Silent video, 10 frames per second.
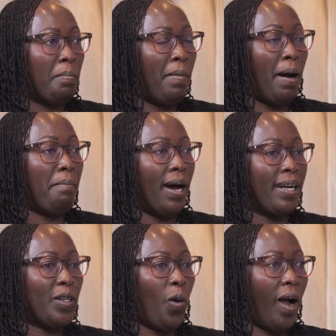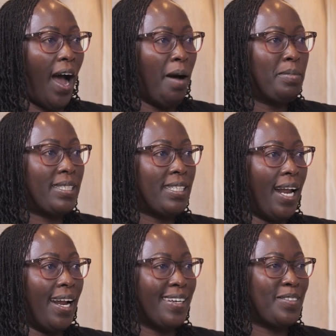Mama, toka,
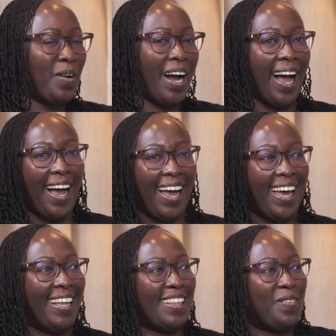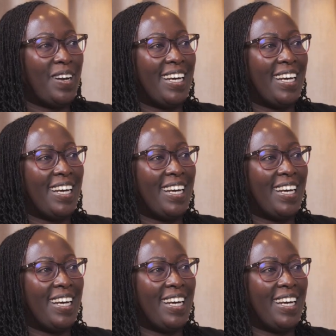Mstana, toka. The